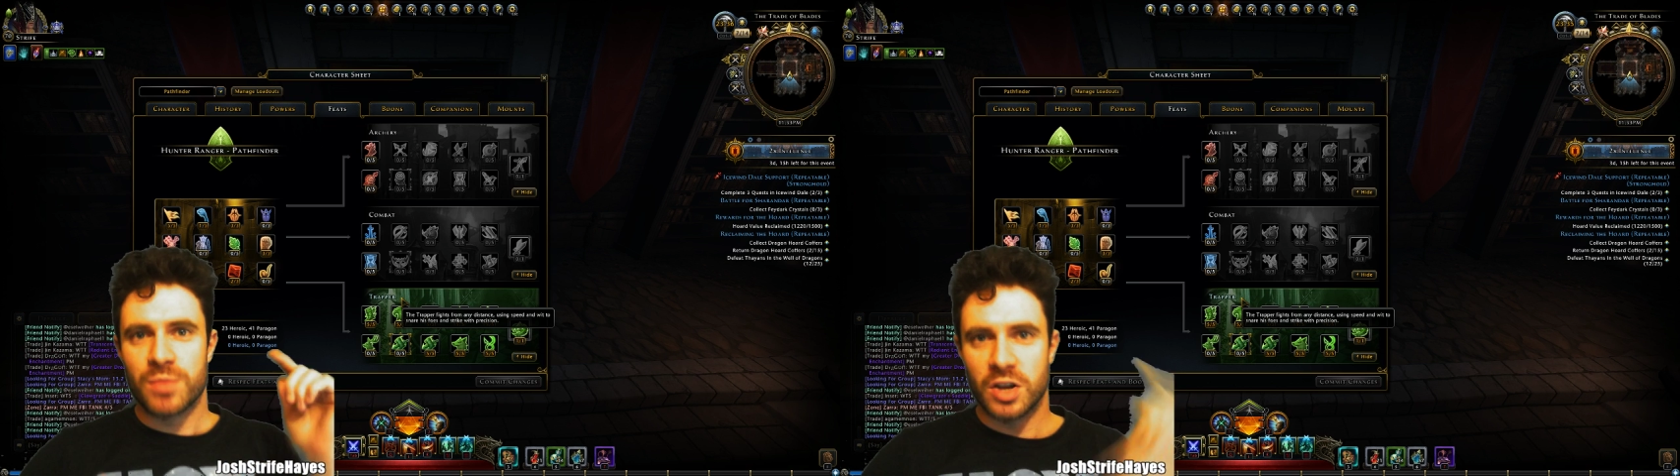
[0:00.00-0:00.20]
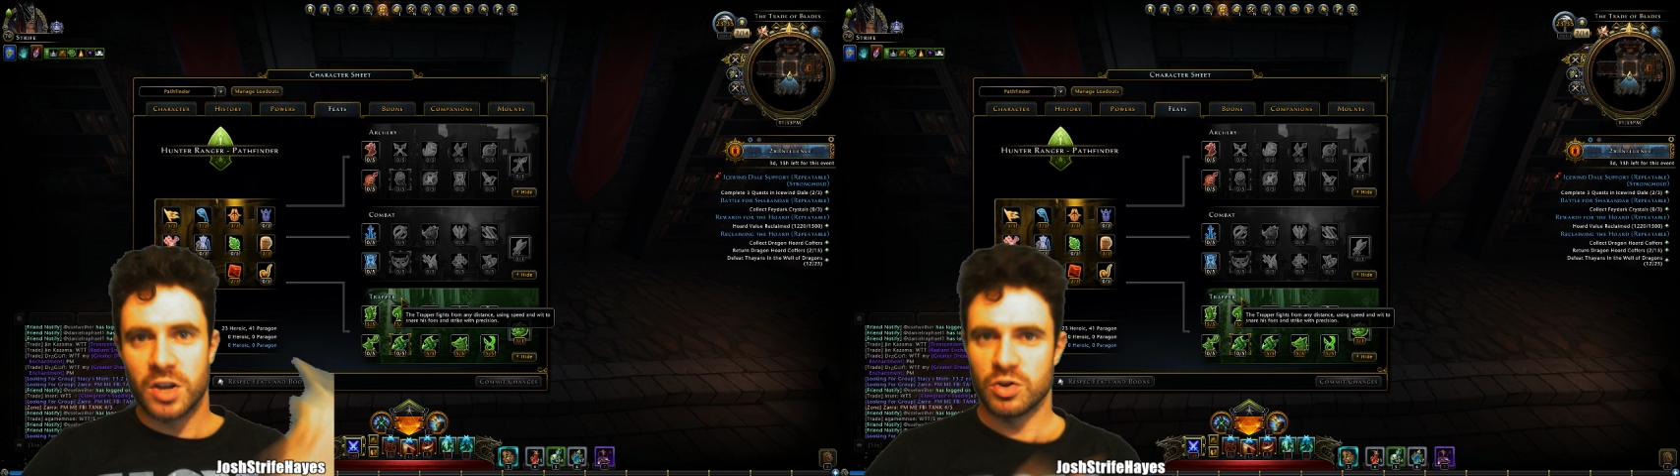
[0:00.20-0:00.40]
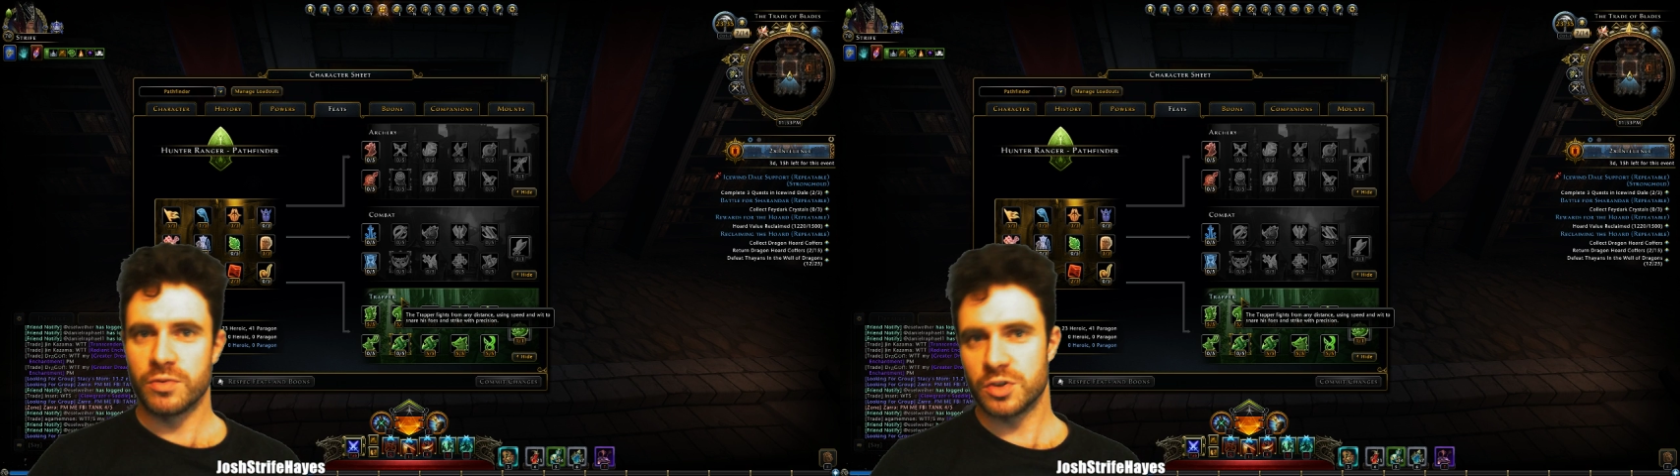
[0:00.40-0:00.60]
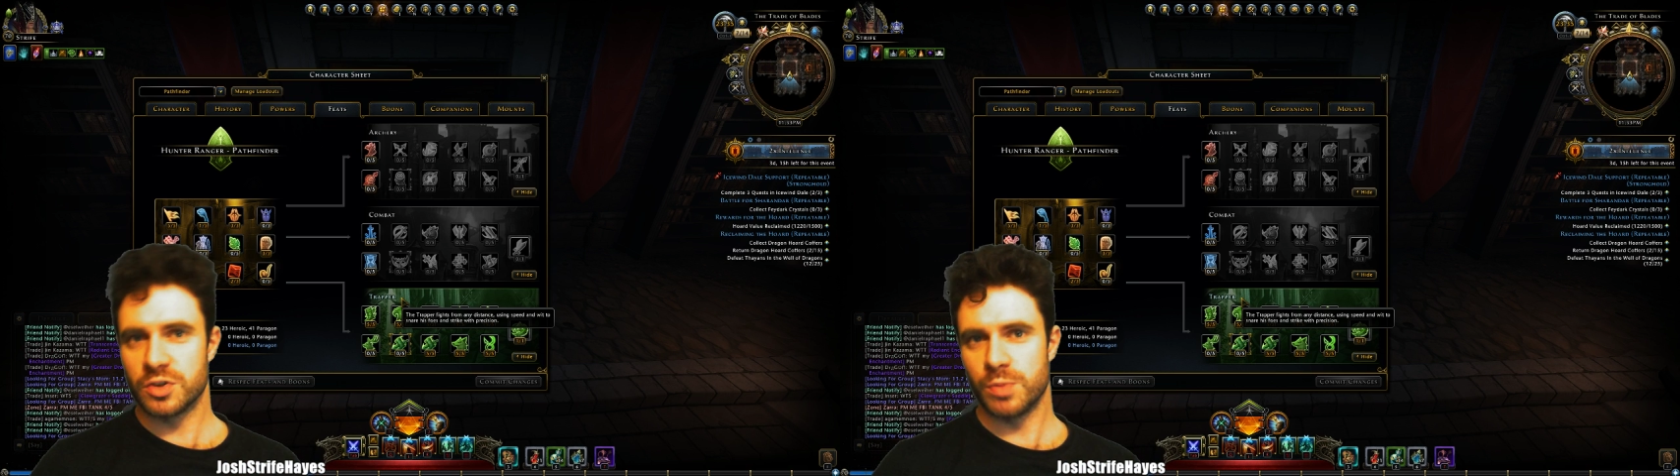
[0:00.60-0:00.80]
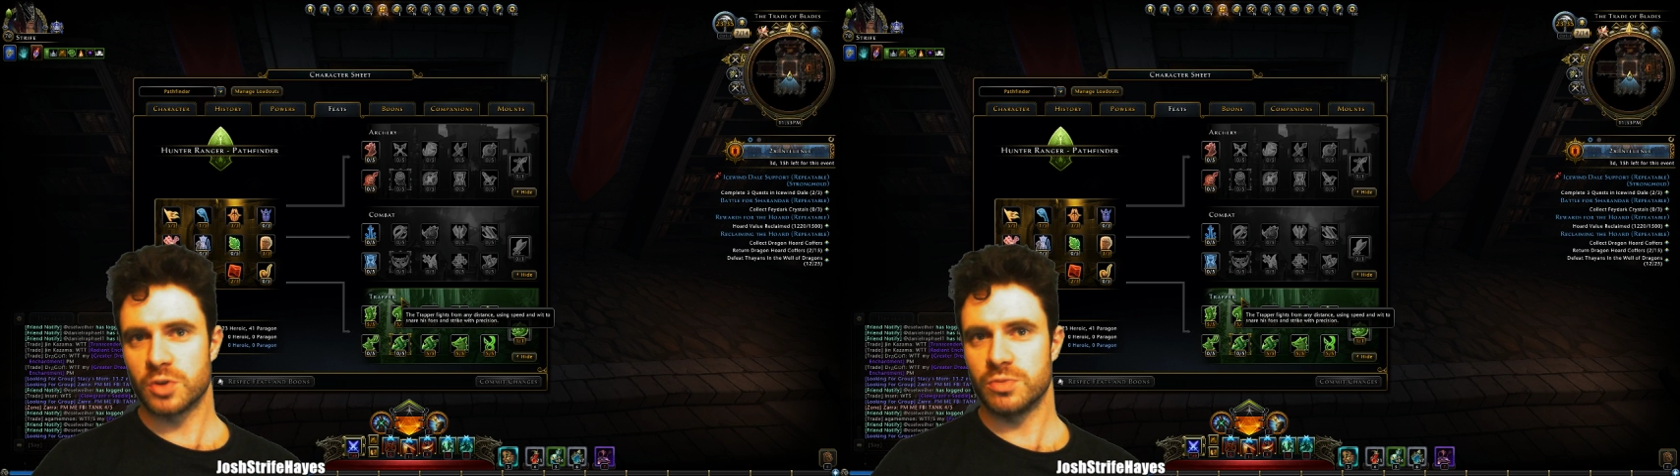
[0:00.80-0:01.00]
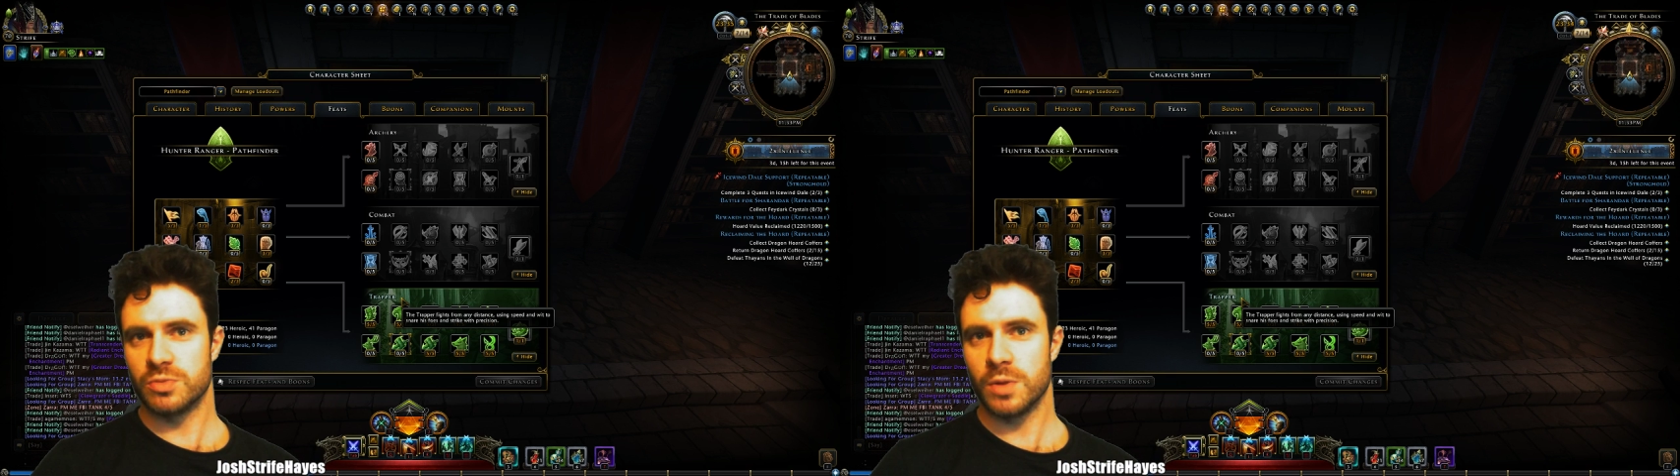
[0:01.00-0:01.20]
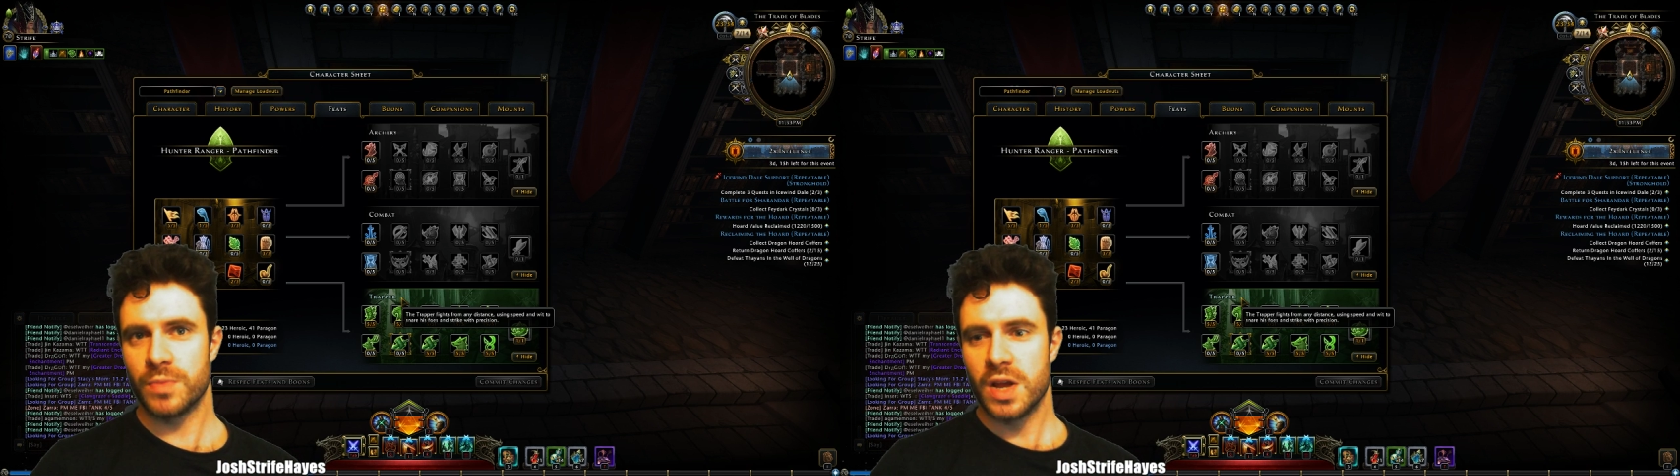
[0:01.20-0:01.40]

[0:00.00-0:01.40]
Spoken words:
as often as possible.